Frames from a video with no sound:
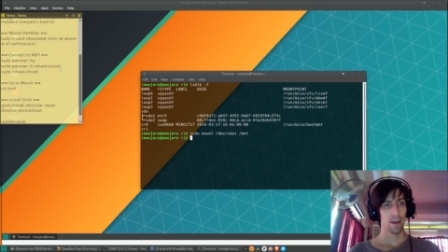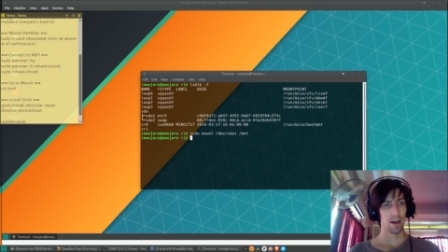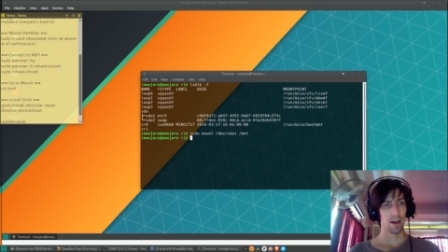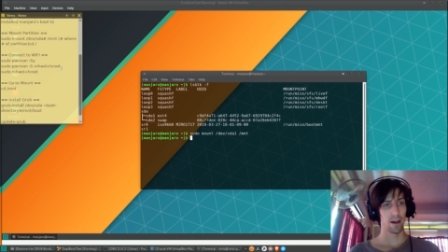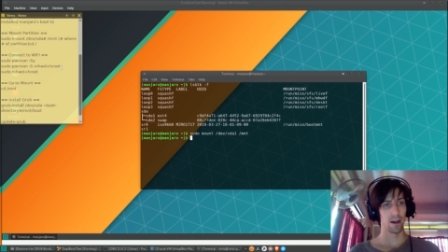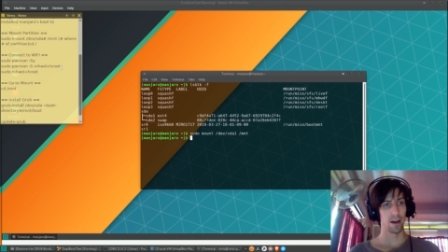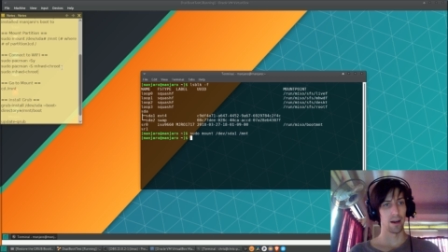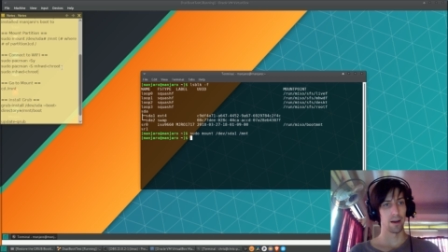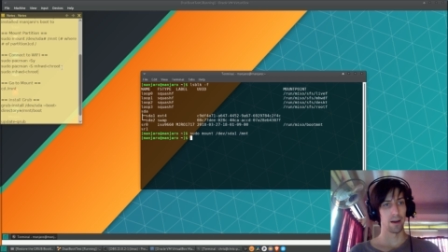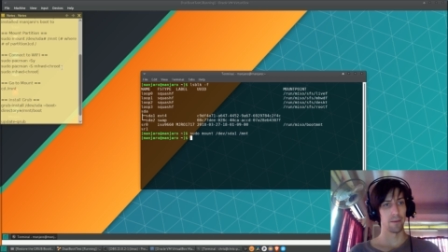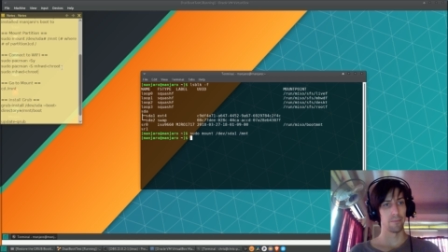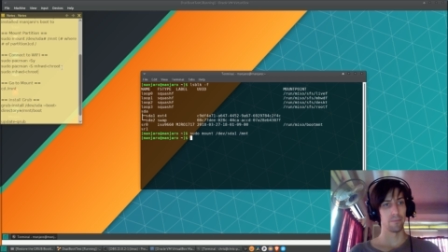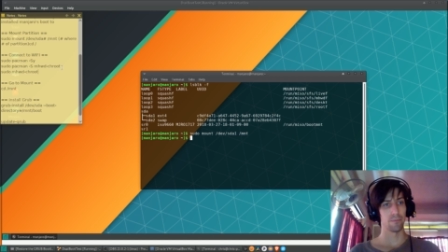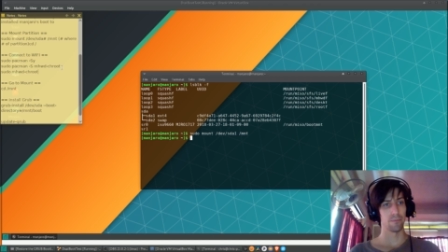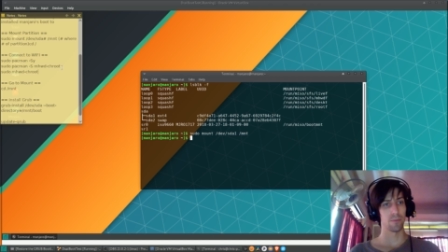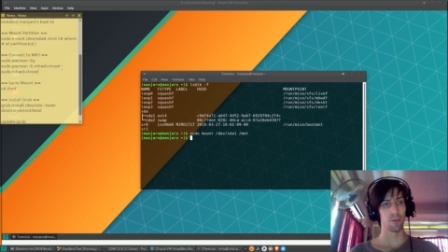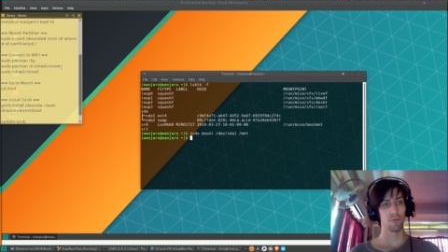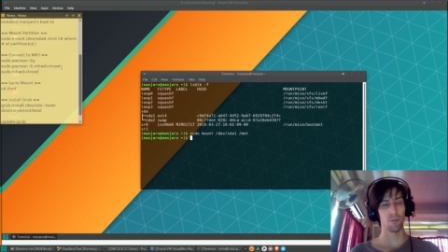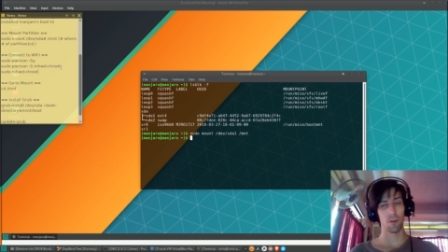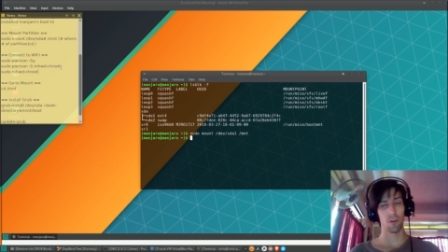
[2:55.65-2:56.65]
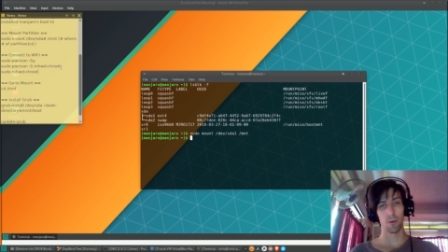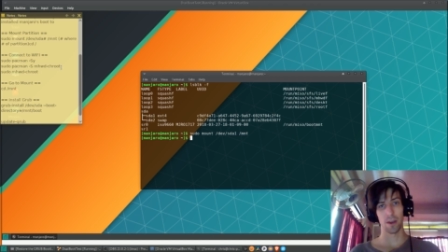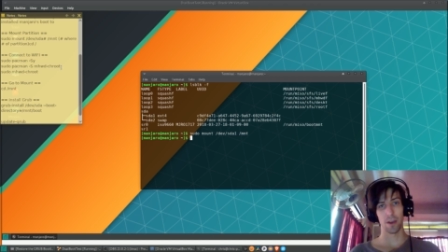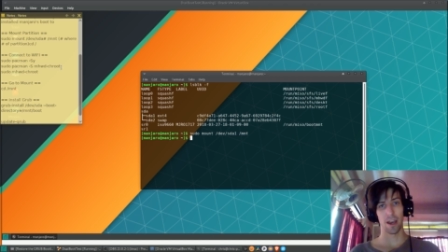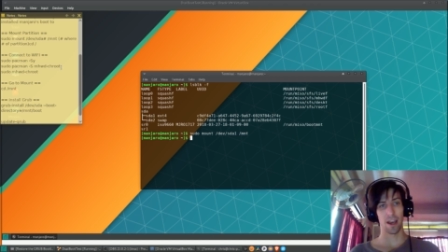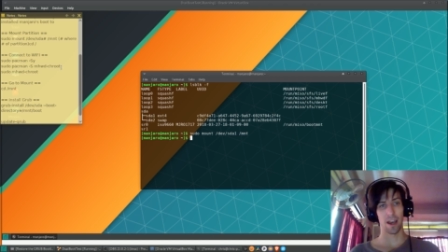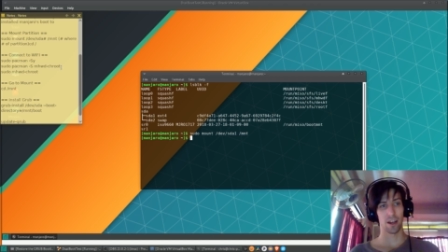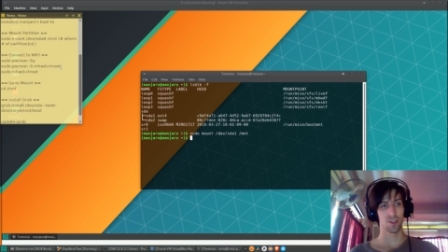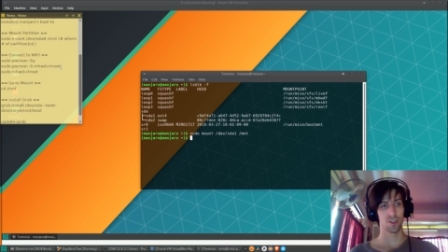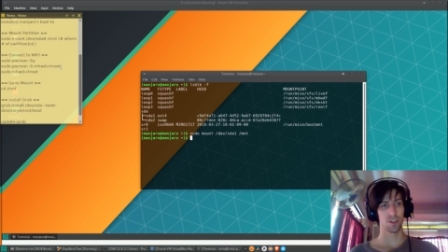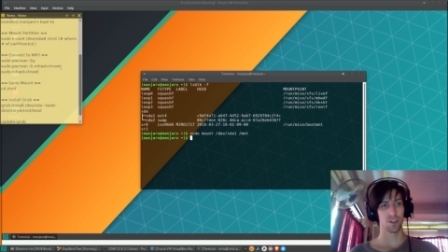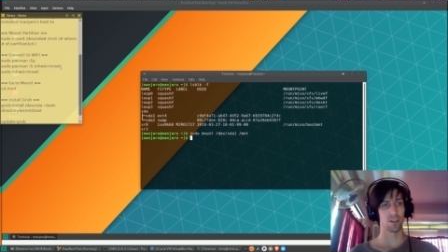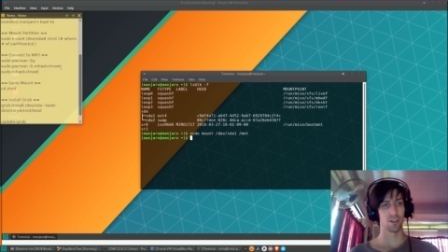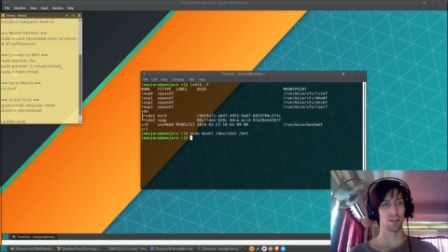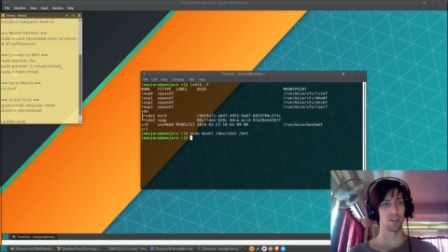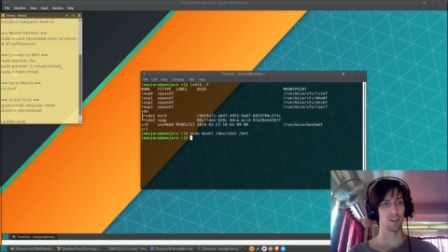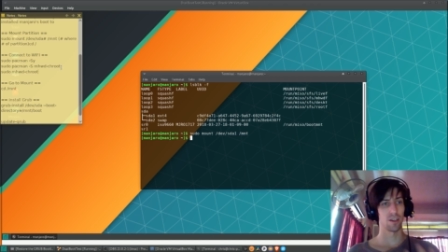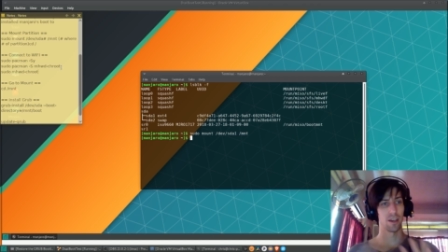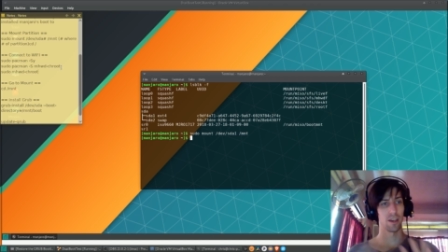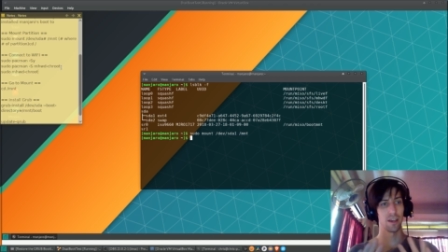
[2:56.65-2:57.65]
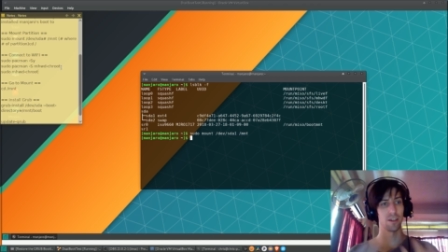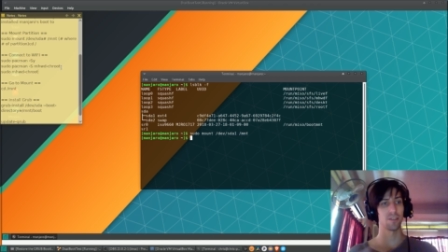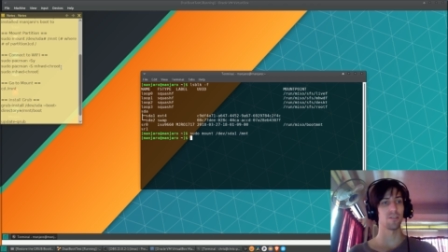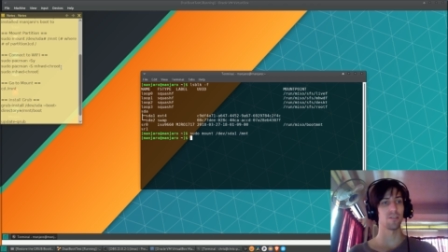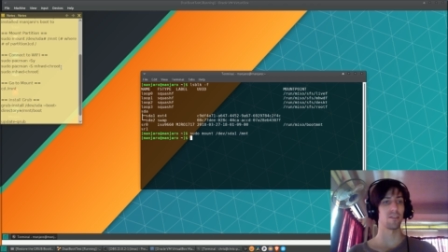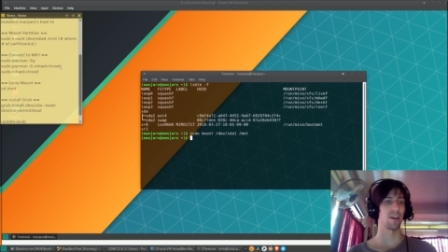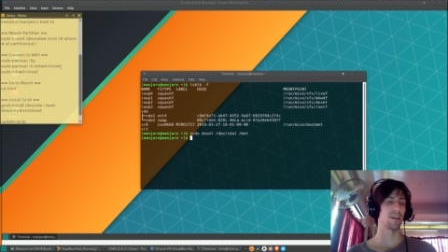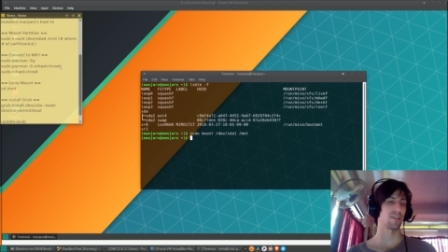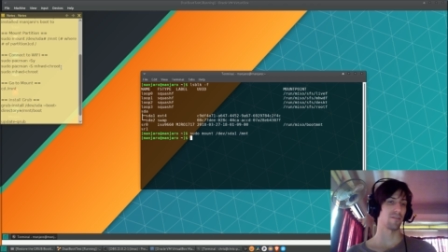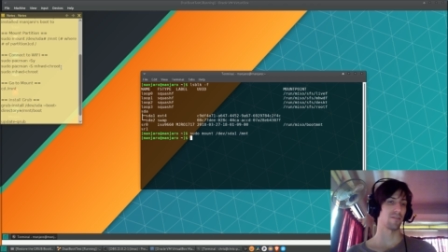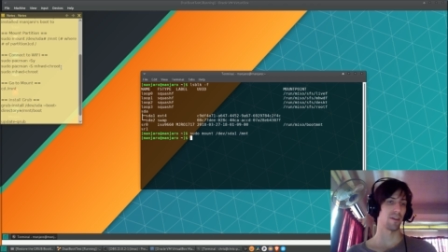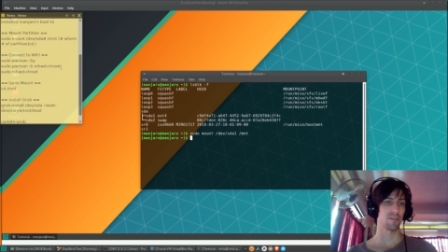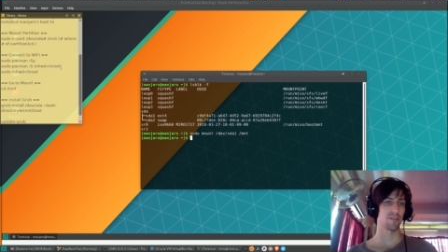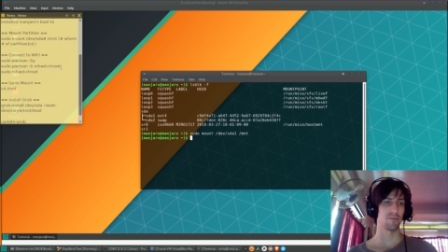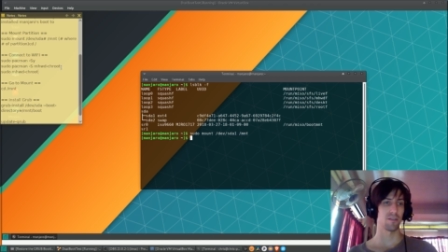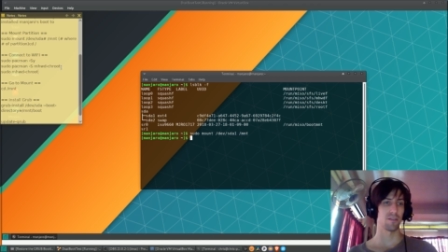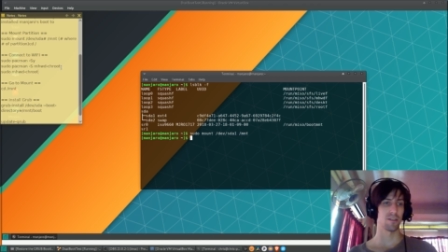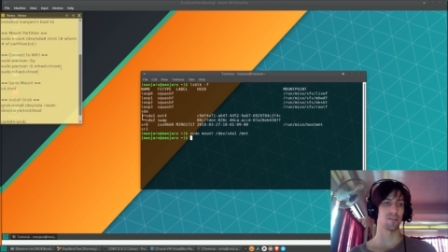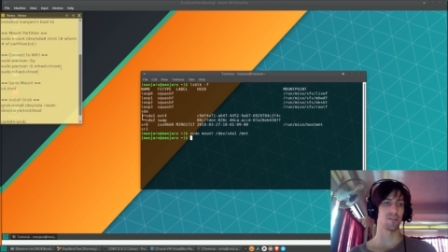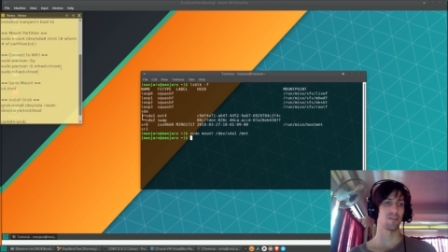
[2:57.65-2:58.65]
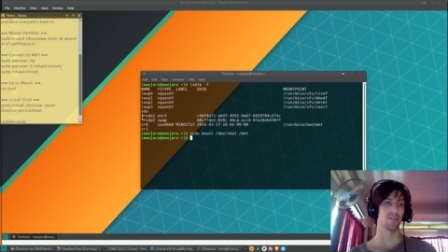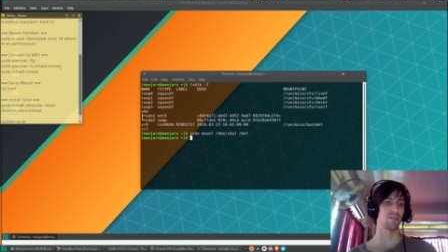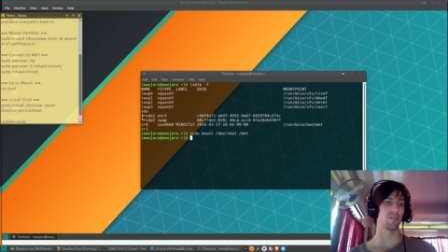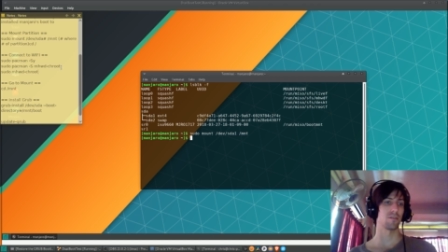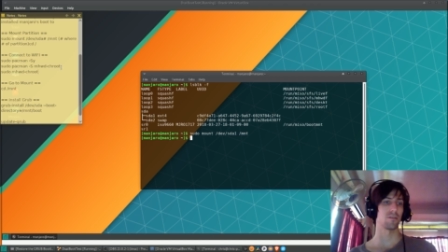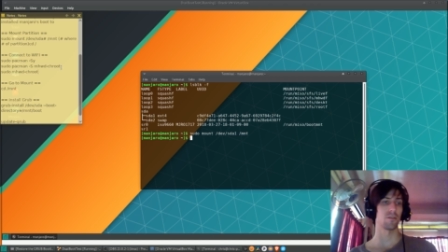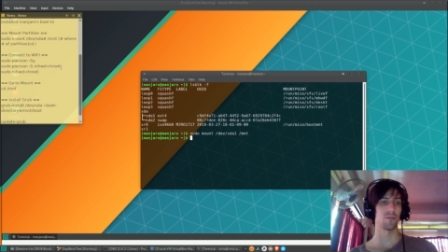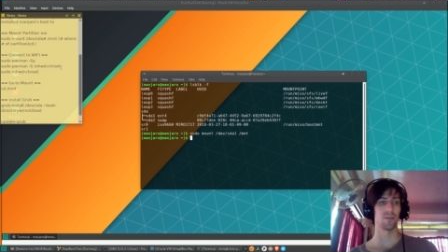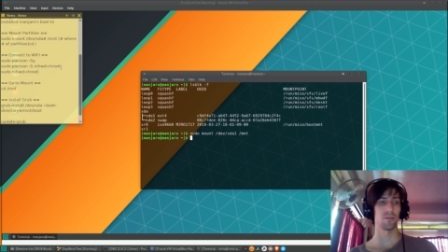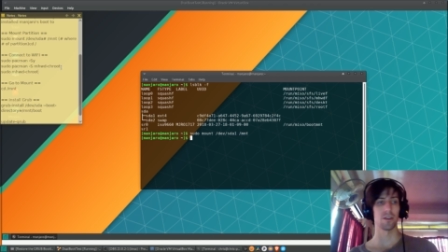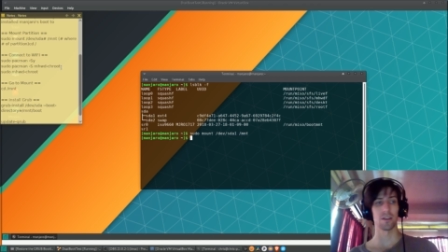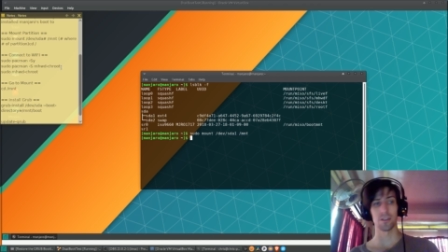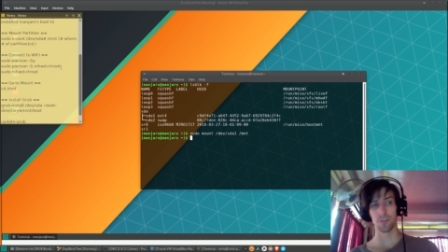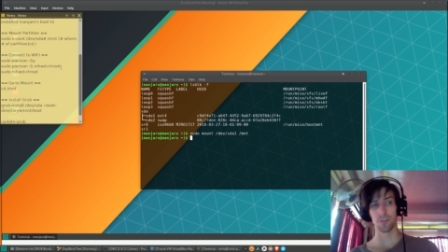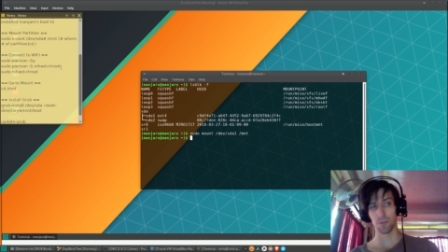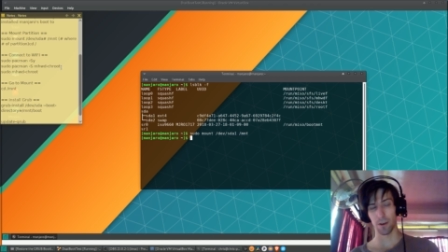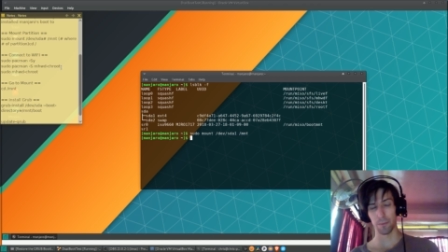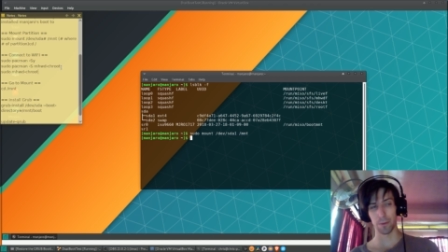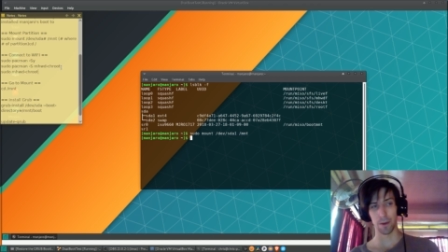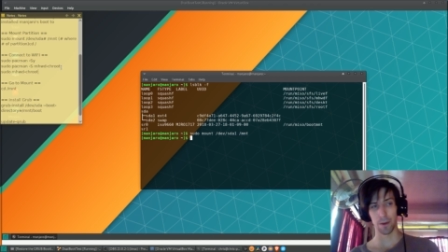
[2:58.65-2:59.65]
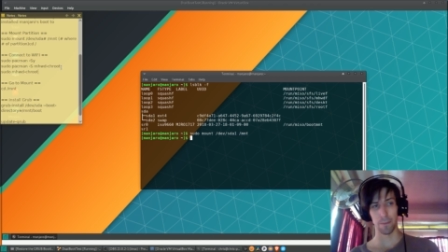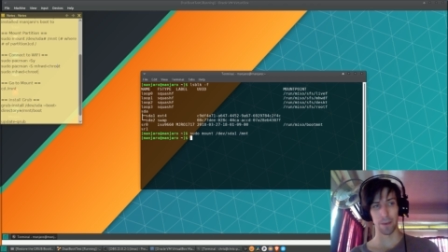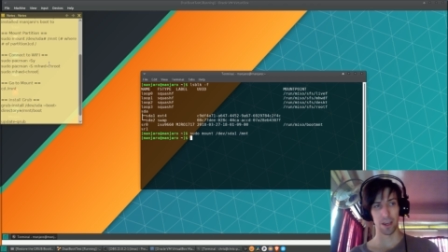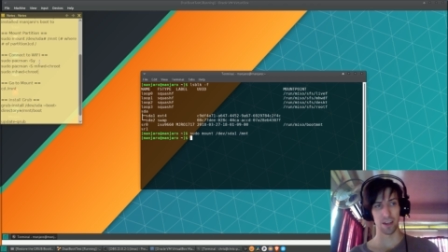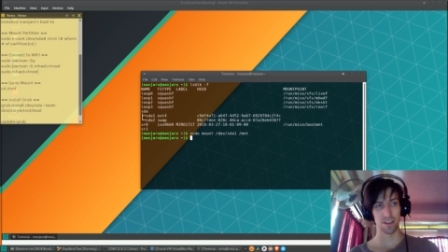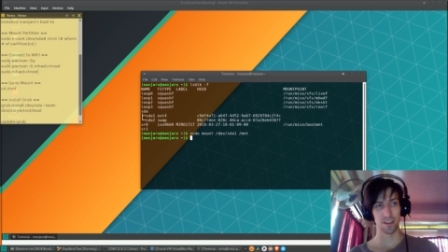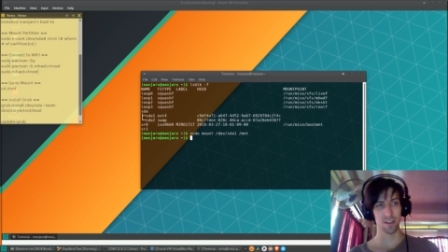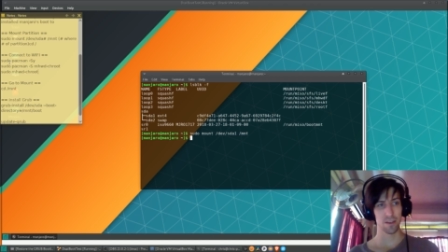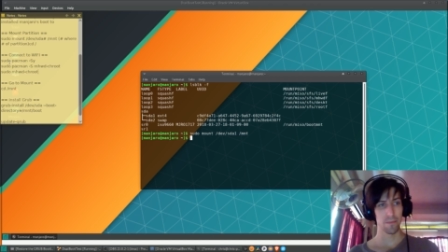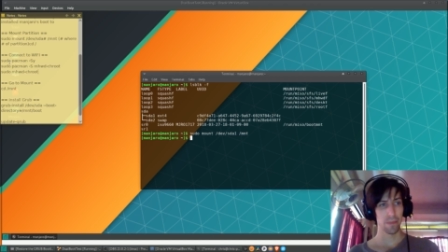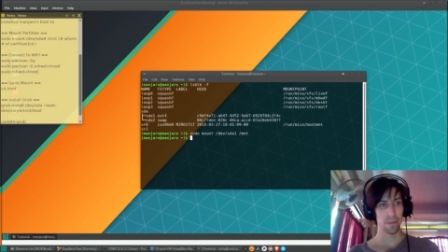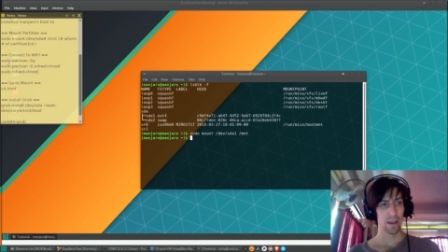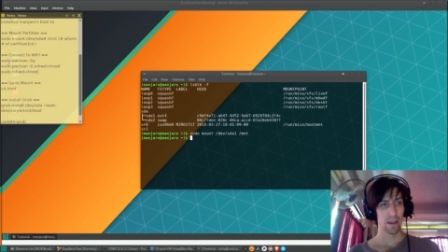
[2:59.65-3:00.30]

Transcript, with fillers: um, before we actually enter that directory and start doing grub commands.